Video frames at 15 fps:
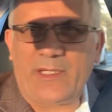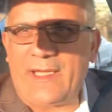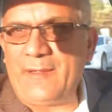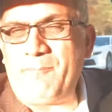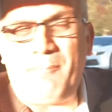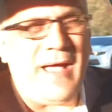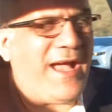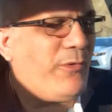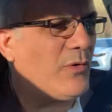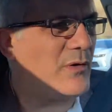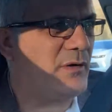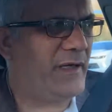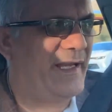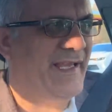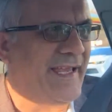and
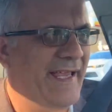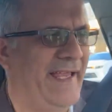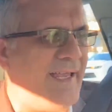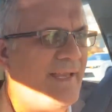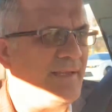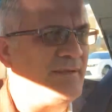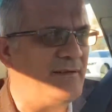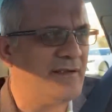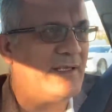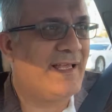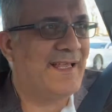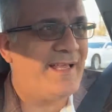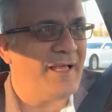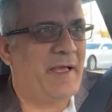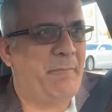power and
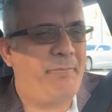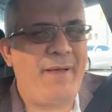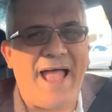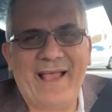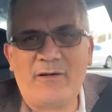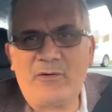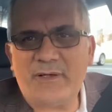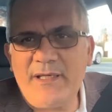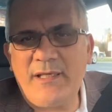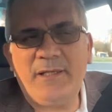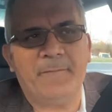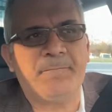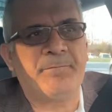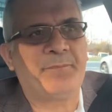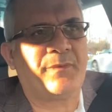battery
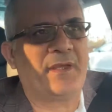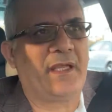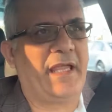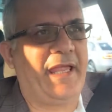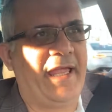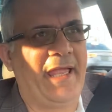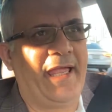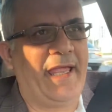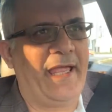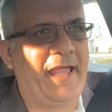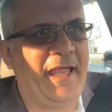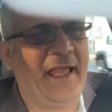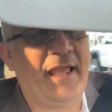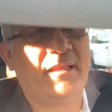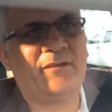
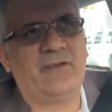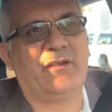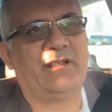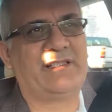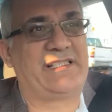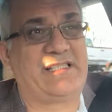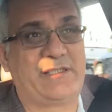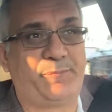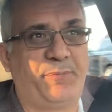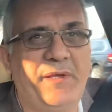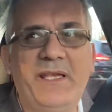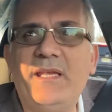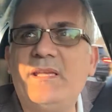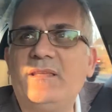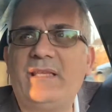and
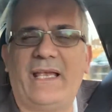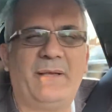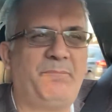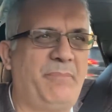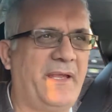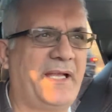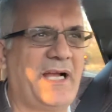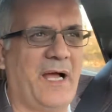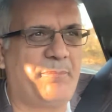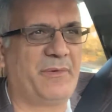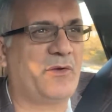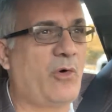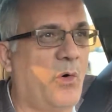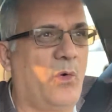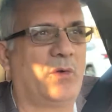speed and pickup
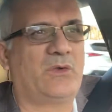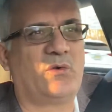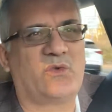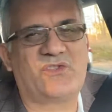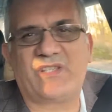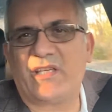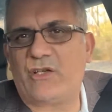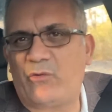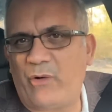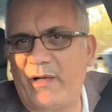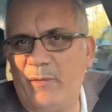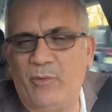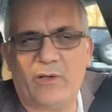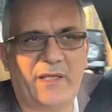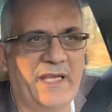and all those
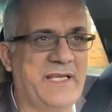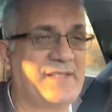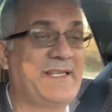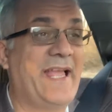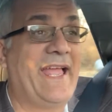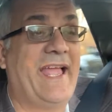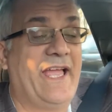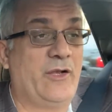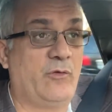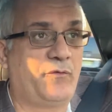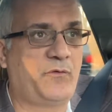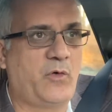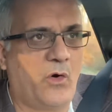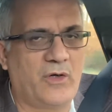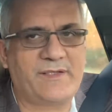incredible things, and of
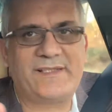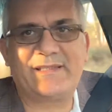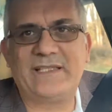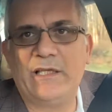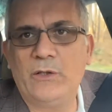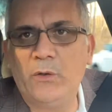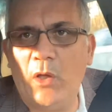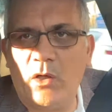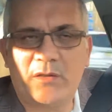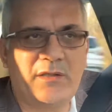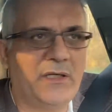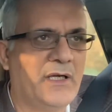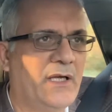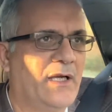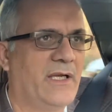course the look,
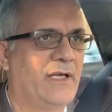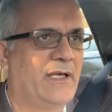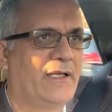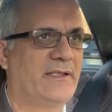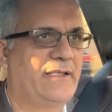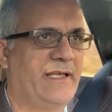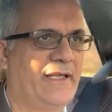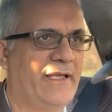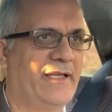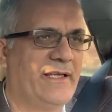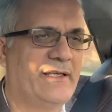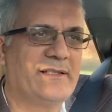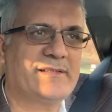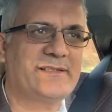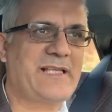the
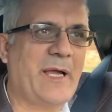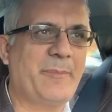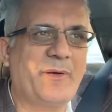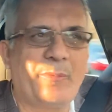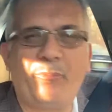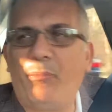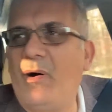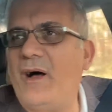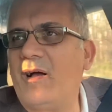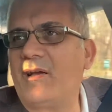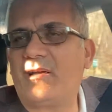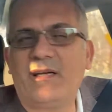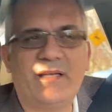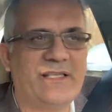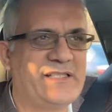
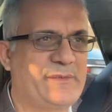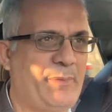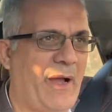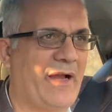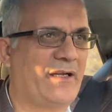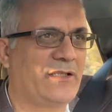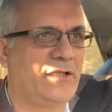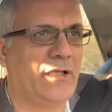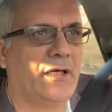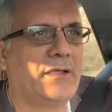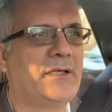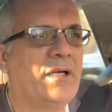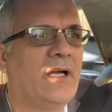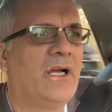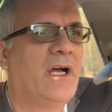cyberpunk inspired
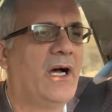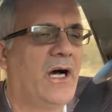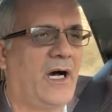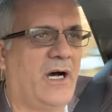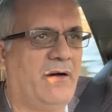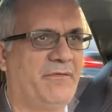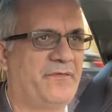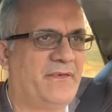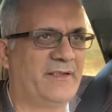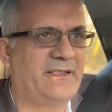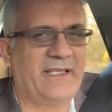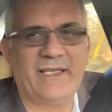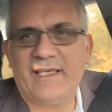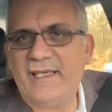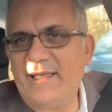look of
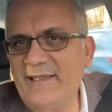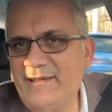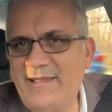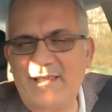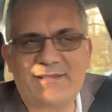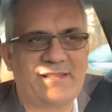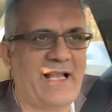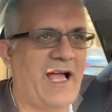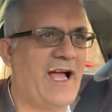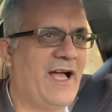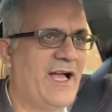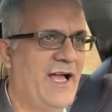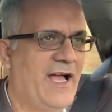the Tesla